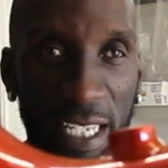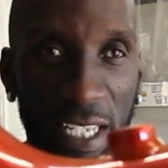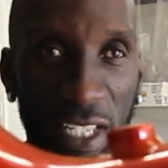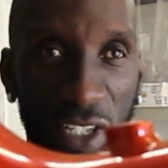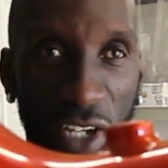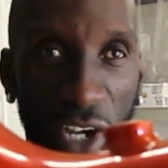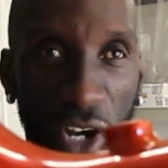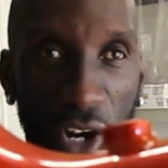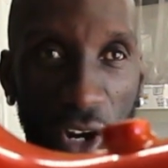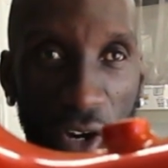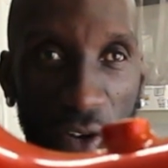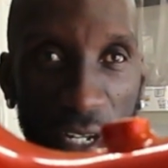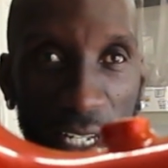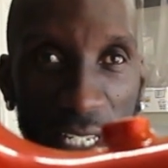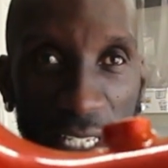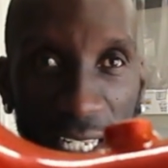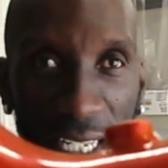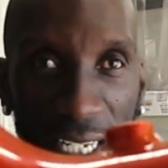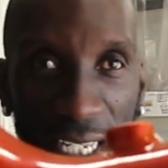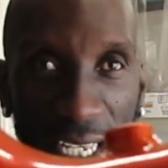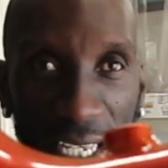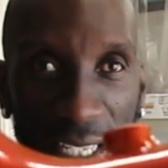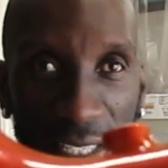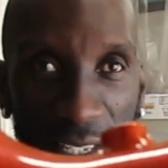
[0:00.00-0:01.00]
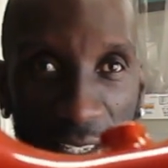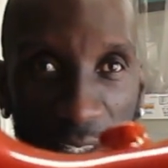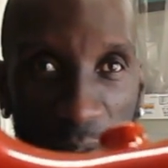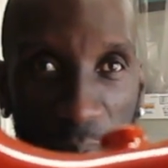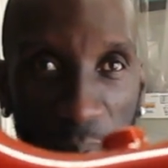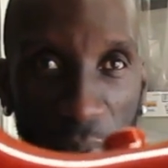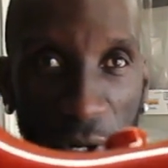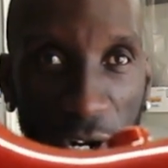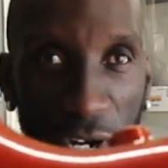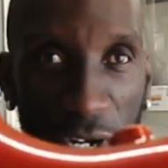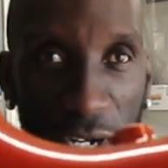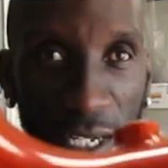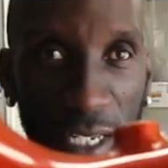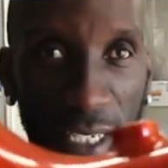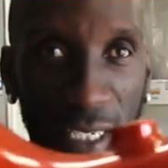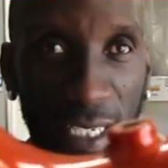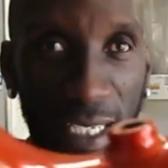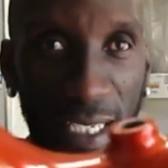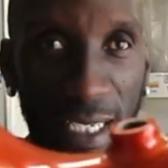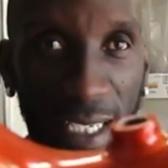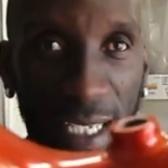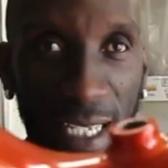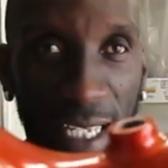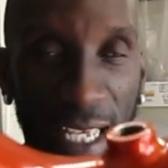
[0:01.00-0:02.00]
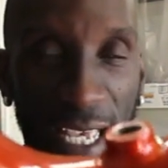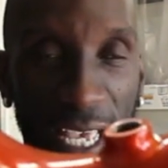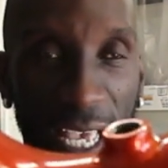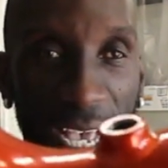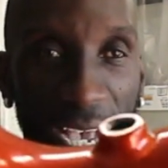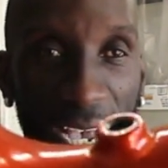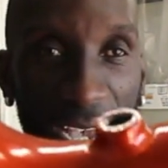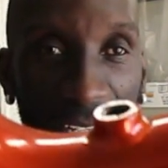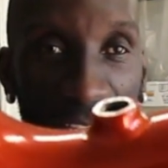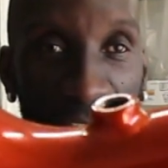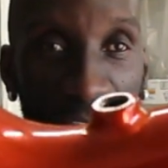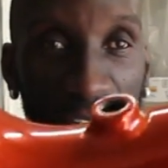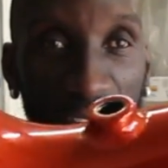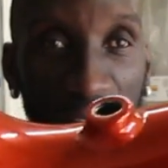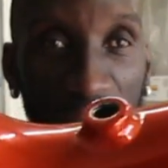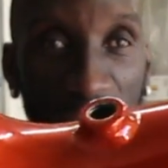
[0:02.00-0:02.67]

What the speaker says: It's orange and it has a sparkle in it. I don't know